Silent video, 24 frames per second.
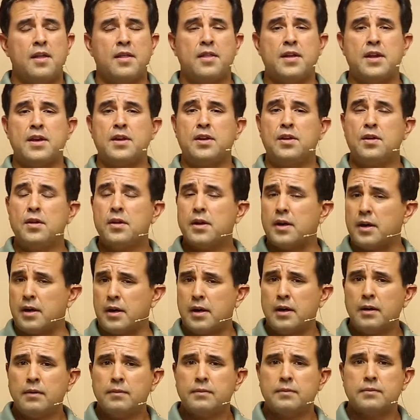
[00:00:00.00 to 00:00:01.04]
The
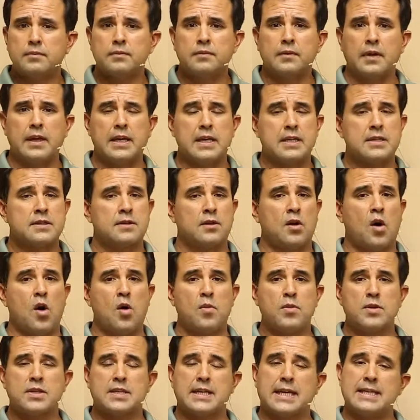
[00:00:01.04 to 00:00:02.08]
neuter is
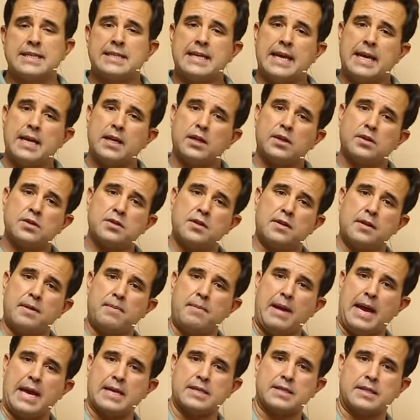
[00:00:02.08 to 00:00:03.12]
almost identical to the
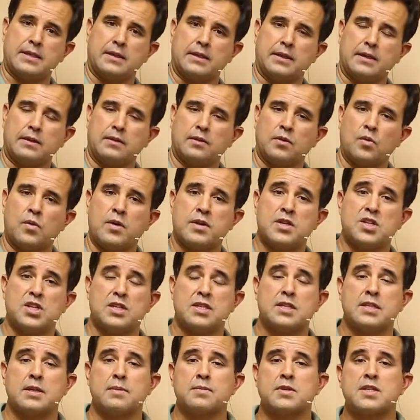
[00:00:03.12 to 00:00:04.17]
masculine with
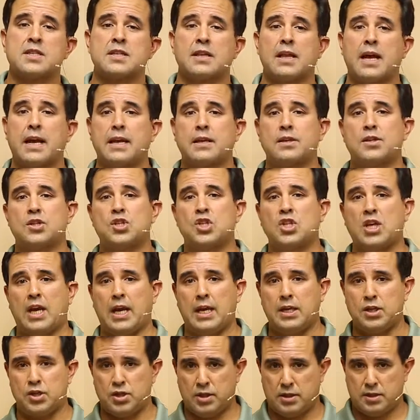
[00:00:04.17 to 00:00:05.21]
just some slight
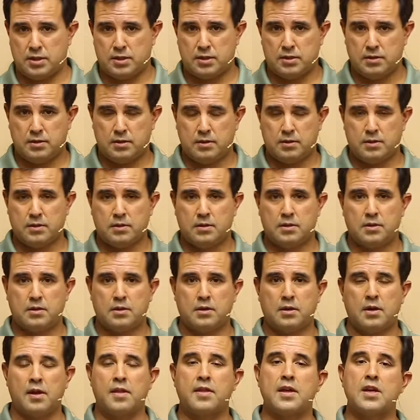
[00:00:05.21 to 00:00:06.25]
changes.
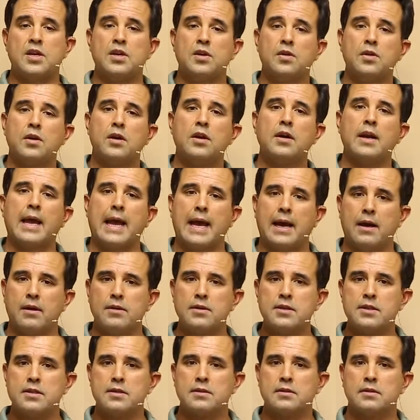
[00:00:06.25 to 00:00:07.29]
The neuter
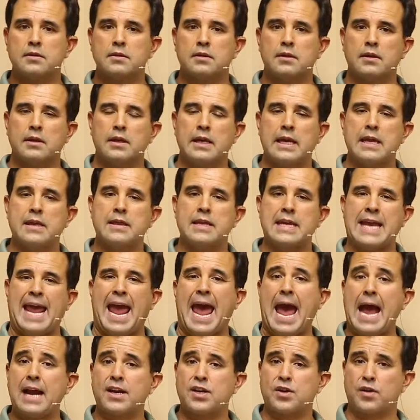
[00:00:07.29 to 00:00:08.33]
nouns in the
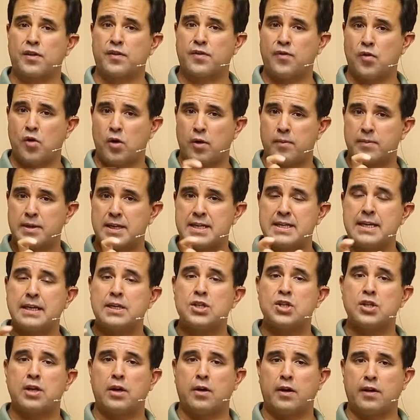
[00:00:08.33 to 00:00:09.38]
actor form, the
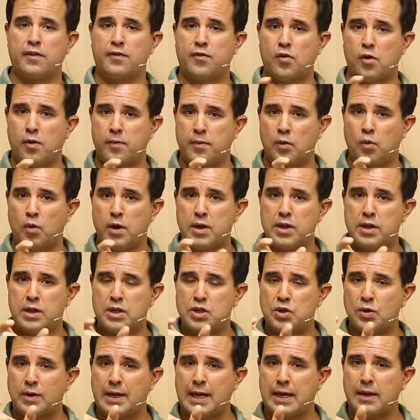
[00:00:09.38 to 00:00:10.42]
dictionary form, the one
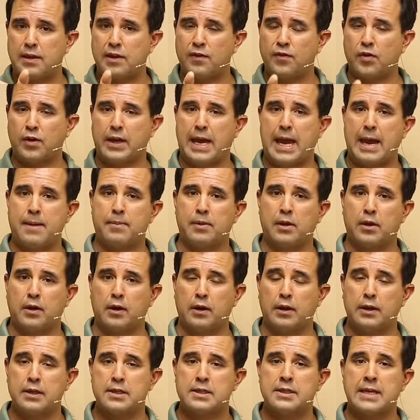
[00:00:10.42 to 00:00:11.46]
that you get in the
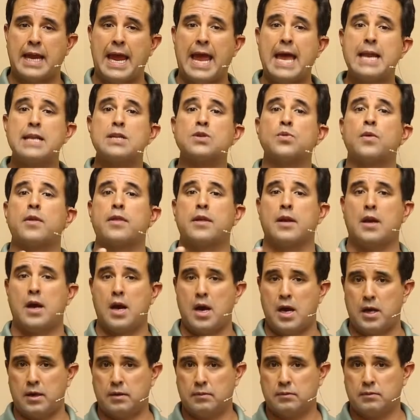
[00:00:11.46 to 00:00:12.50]
vocabulary list, ends with an
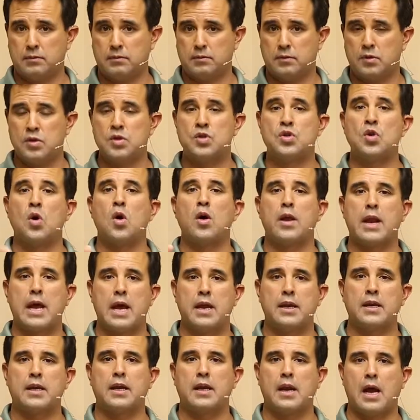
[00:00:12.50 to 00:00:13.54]
on,
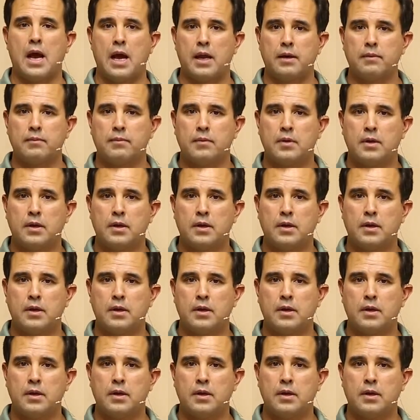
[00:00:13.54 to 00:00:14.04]
doron, hieron.